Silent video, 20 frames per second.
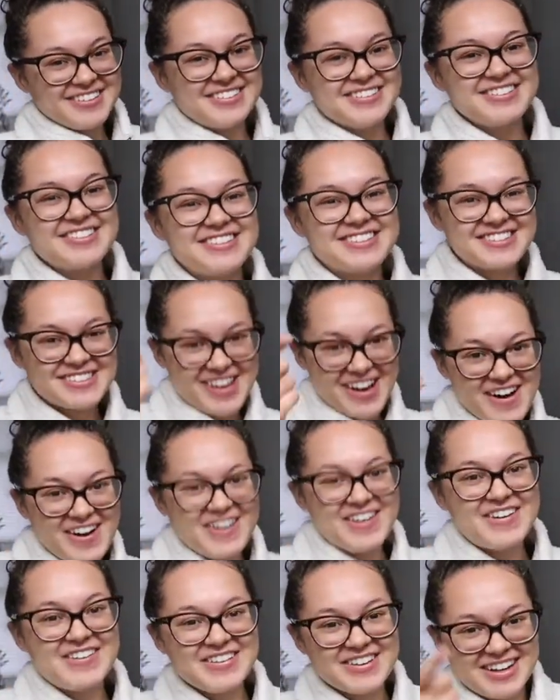you
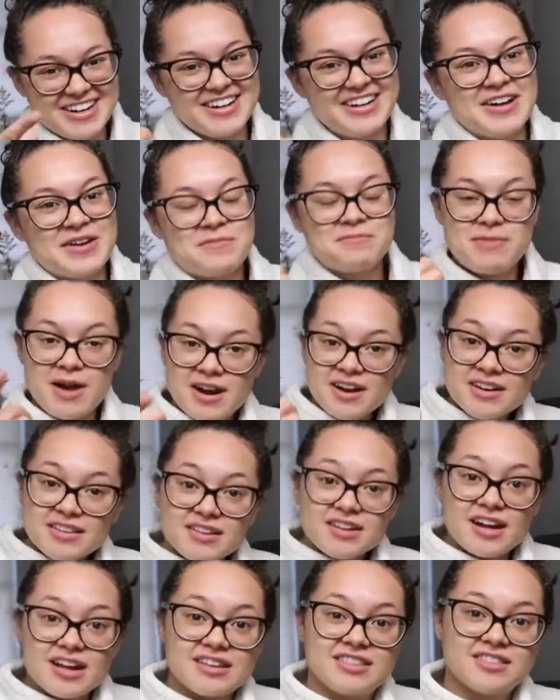so good. Better
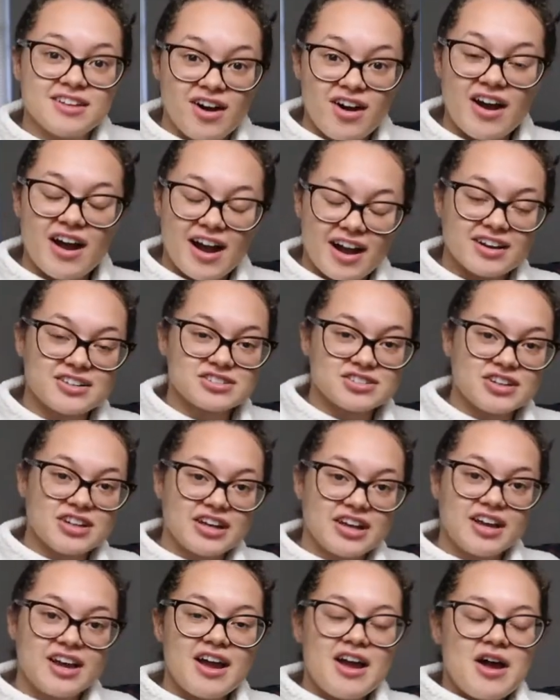than I thought
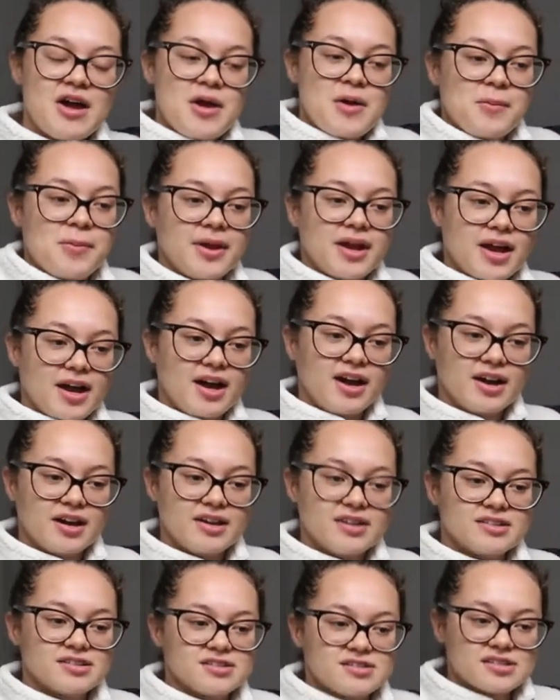actually.
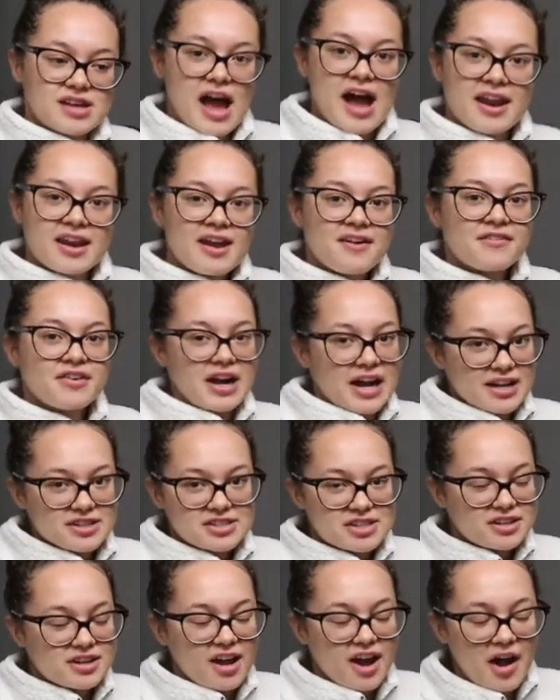Because I never
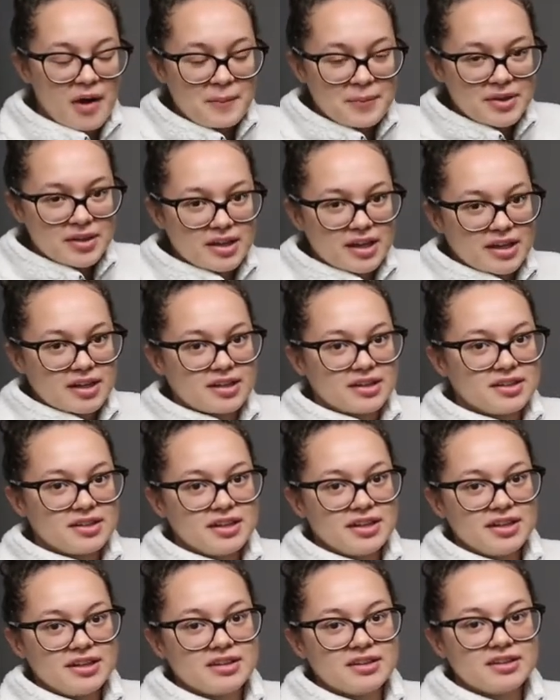asked you to help me like
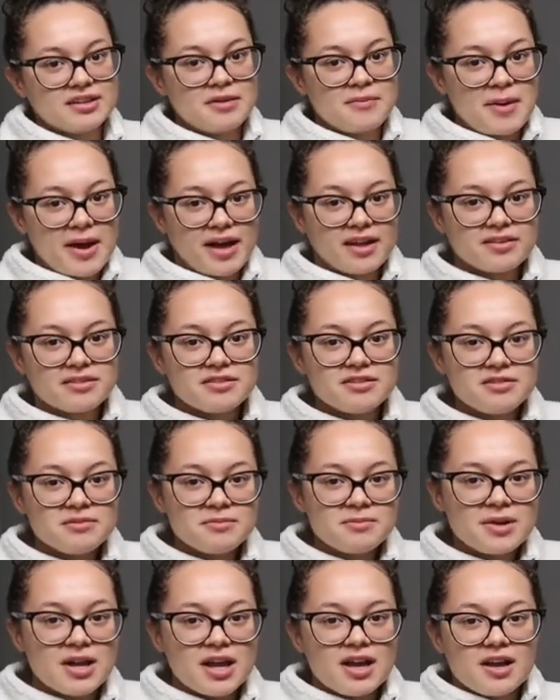clean the
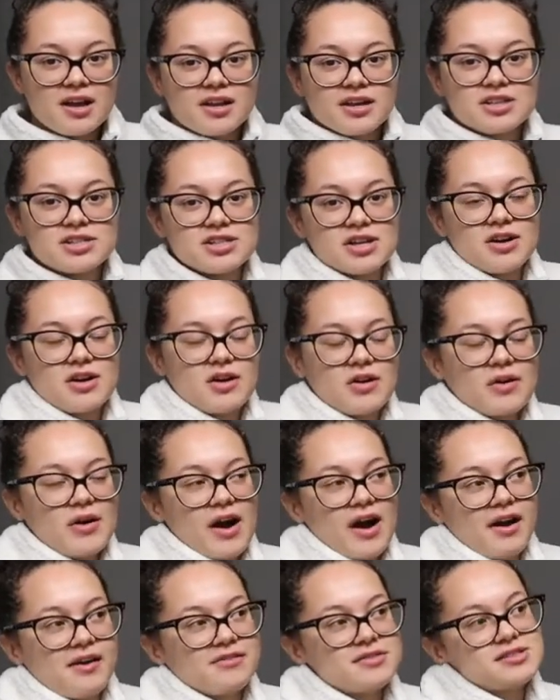bathroom. Mm -hmm. So
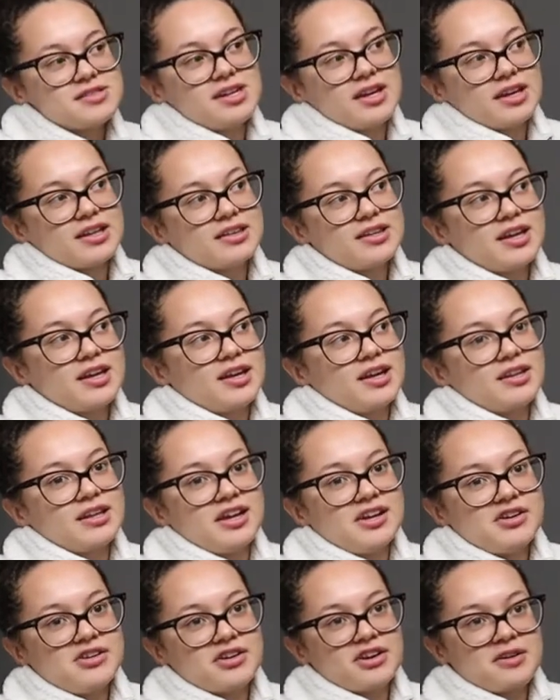I was like thinking
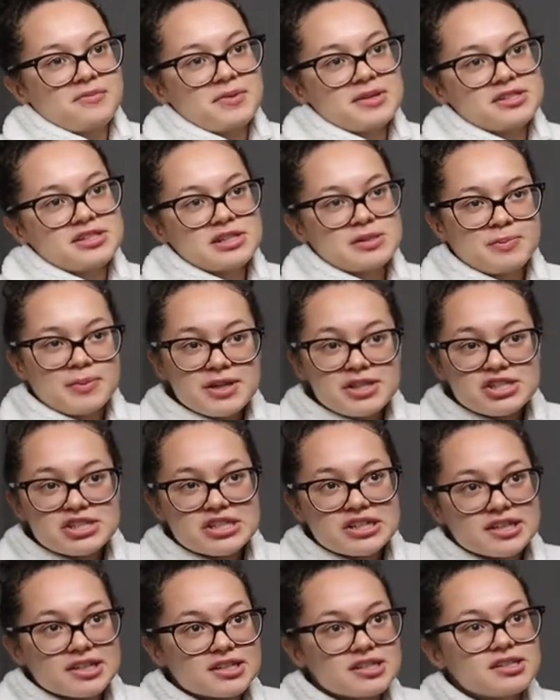that you're gonna be
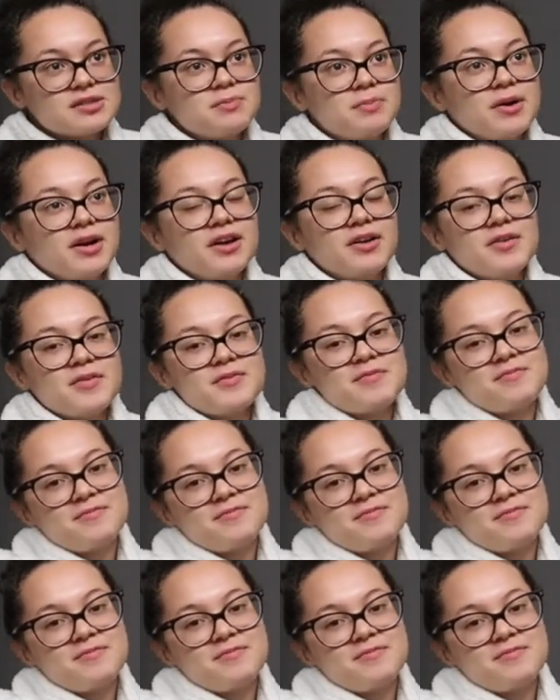suspicious, but